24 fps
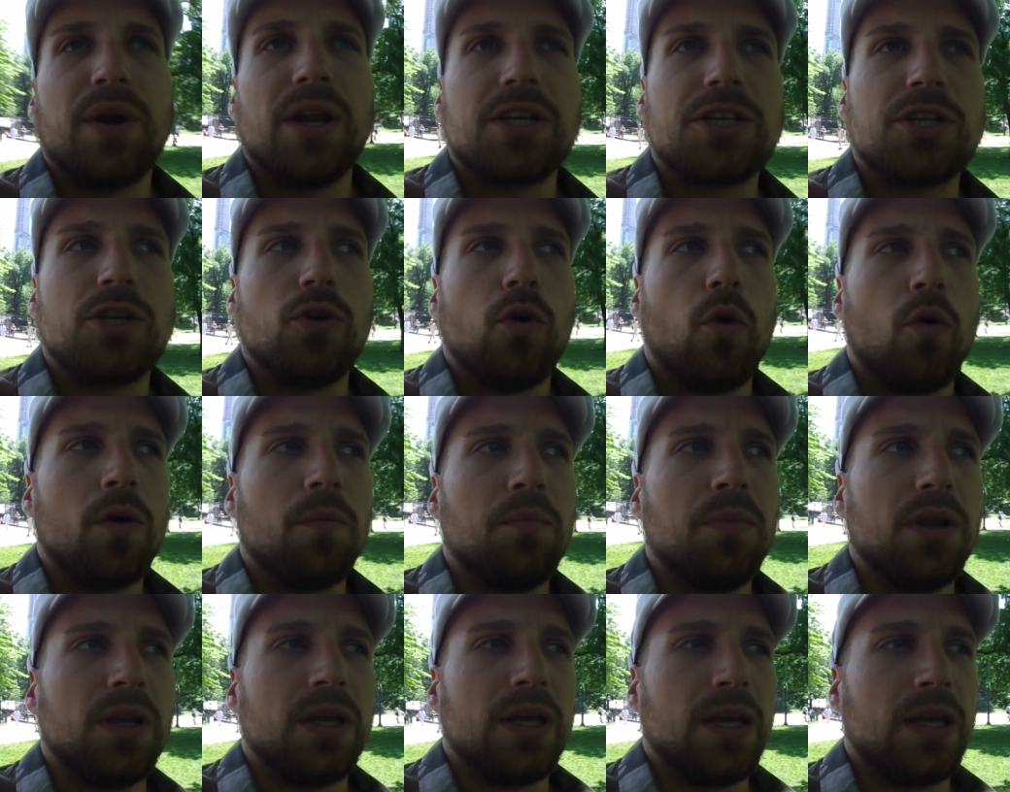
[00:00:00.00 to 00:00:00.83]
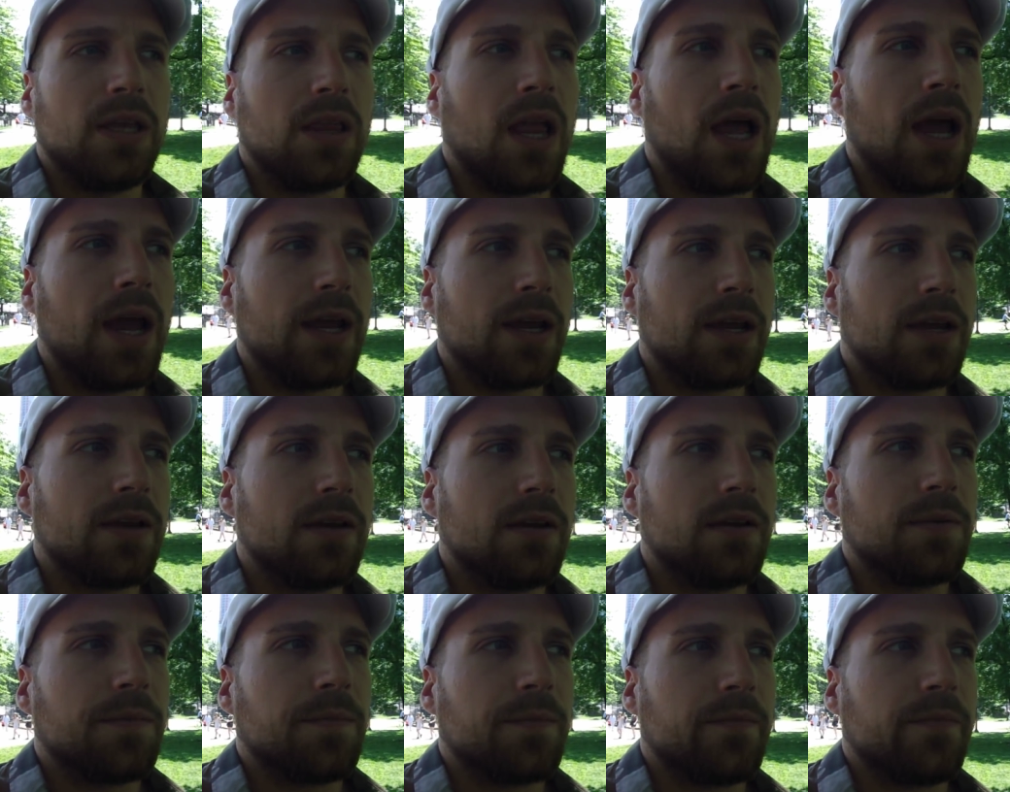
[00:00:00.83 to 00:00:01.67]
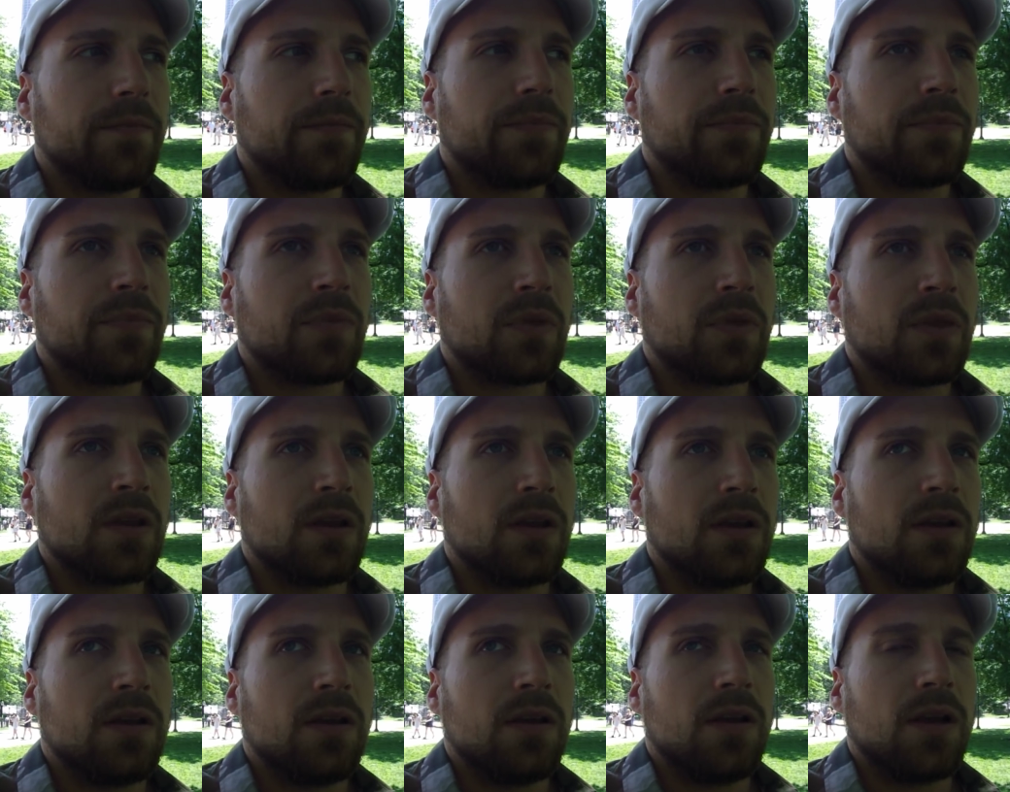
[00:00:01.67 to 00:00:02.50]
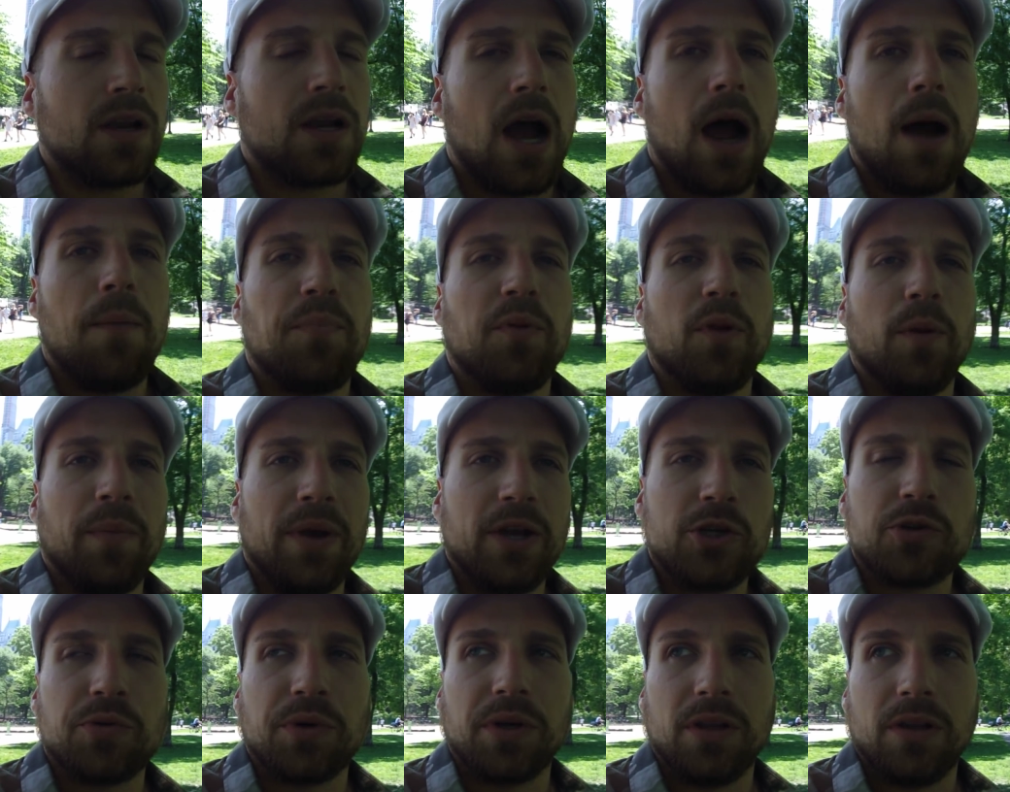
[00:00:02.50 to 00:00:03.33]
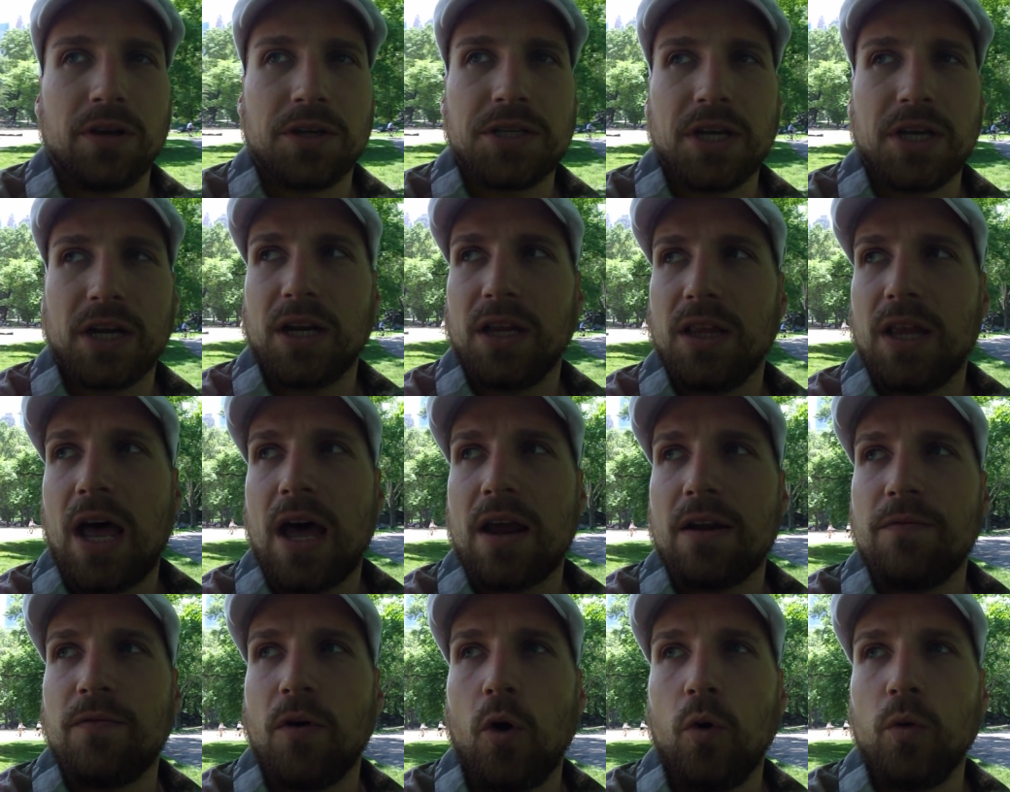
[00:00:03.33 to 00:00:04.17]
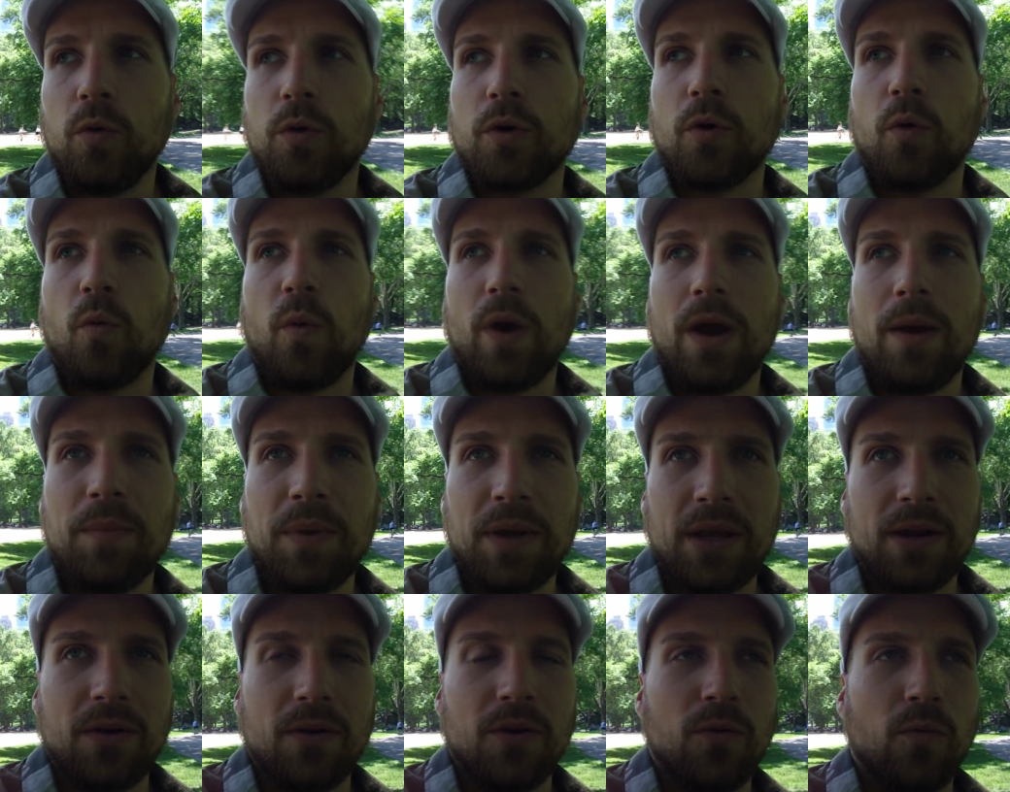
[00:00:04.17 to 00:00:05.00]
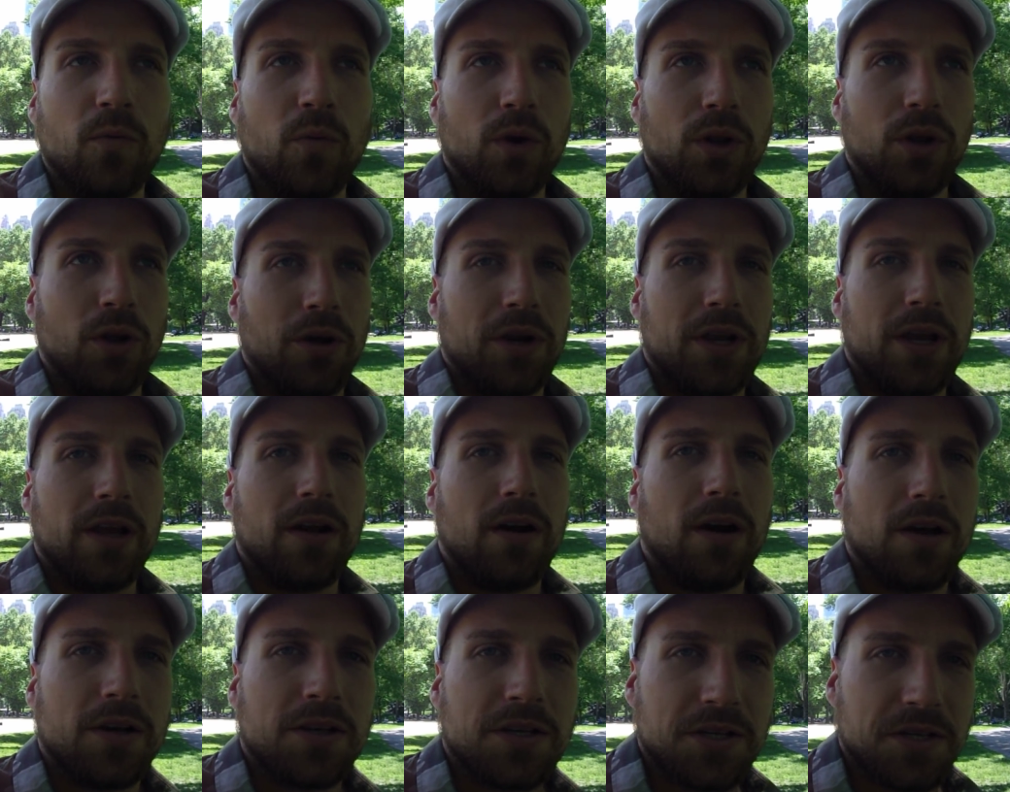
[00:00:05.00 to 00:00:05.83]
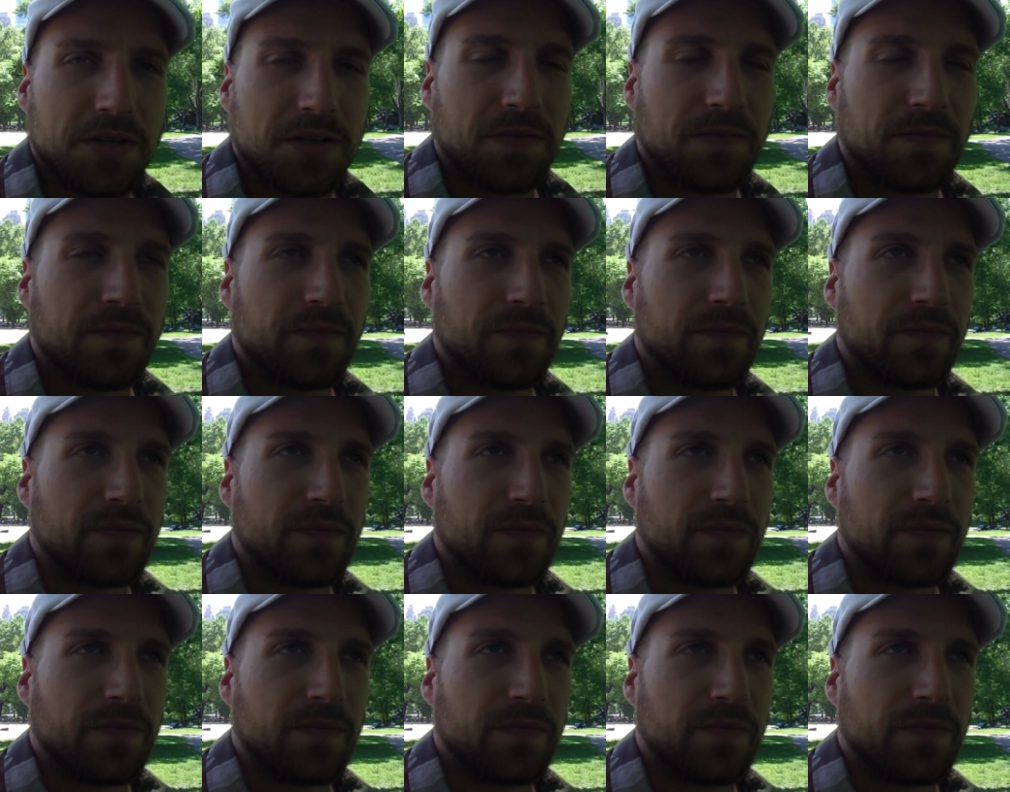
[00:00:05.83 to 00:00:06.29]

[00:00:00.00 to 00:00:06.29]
but it's normally like complimentary looks. Like a lot of older women will look at us